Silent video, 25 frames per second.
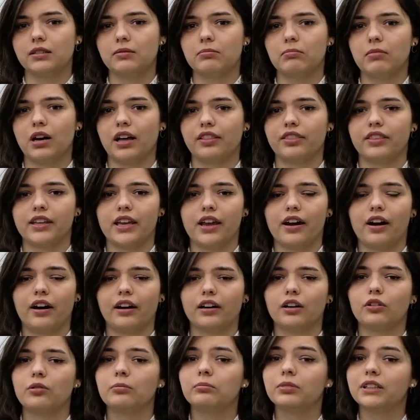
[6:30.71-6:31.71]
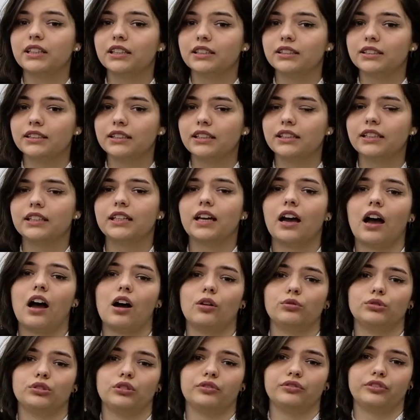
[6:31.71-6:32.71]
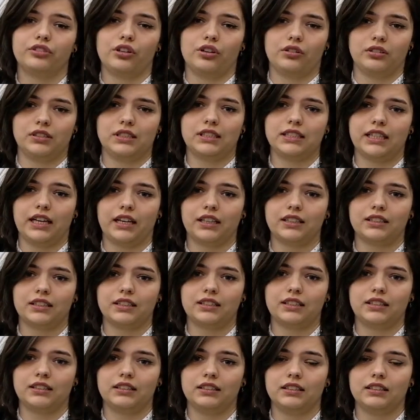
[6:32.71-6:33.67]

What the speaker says: but they are completely out of context.